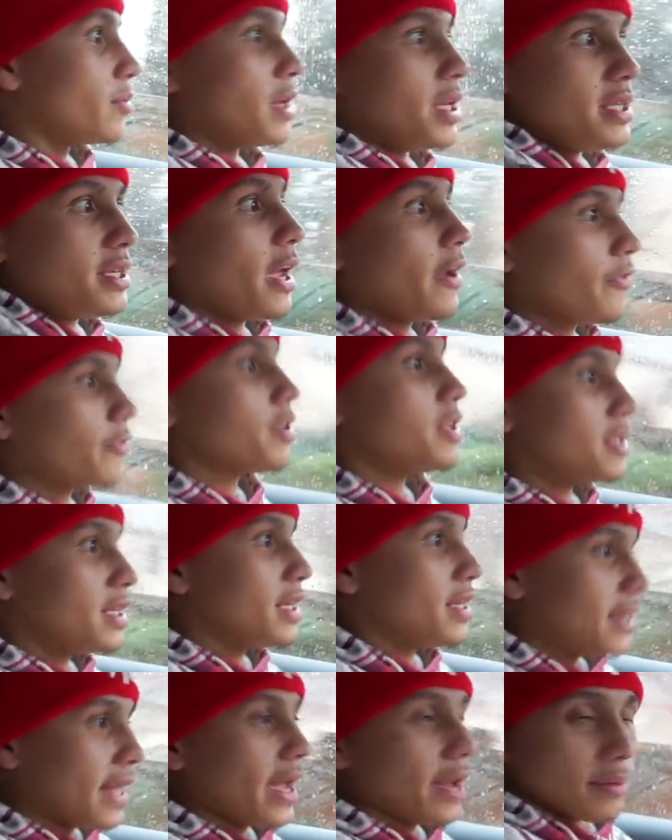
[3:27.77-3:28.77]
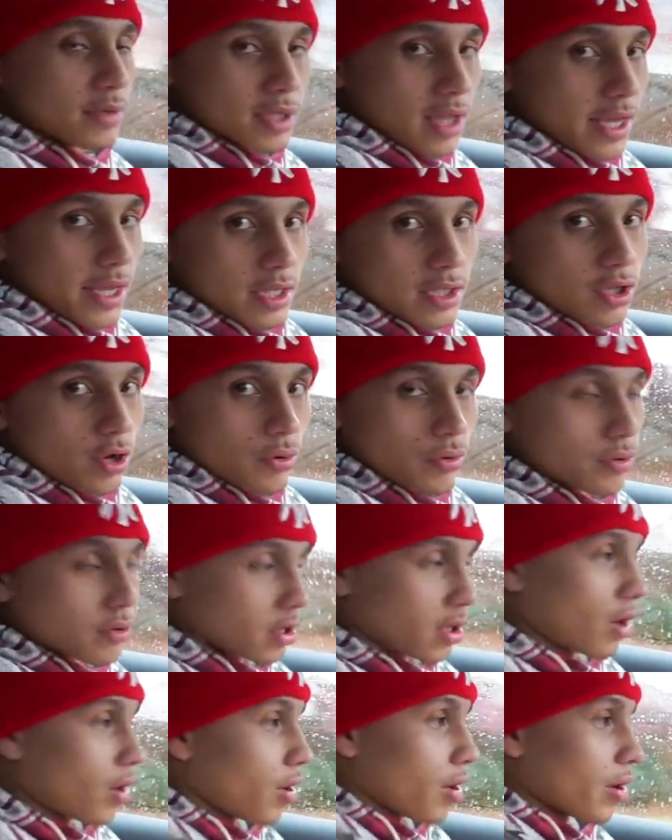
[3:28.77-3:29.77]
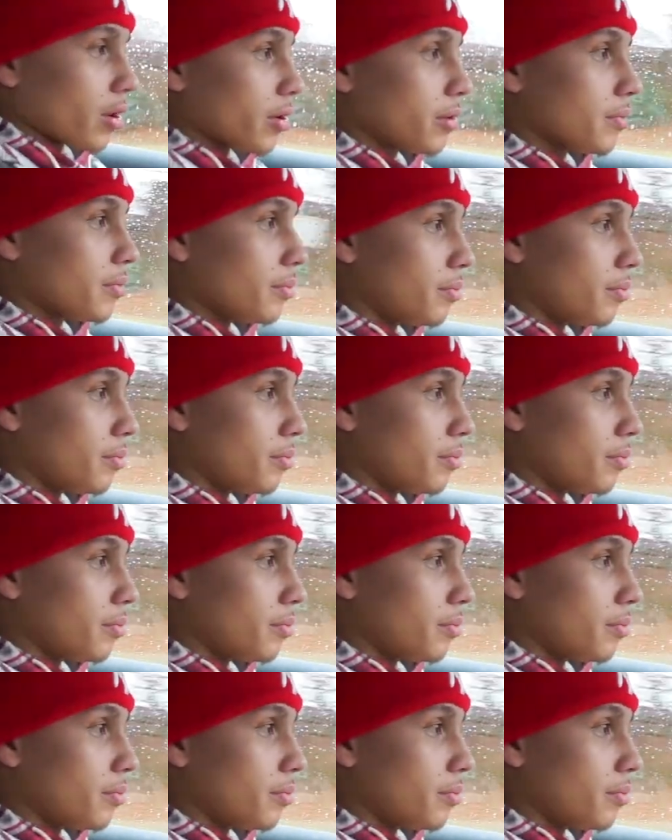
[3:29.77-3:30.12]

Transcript: but he definitely did damage. Like it totaled the car.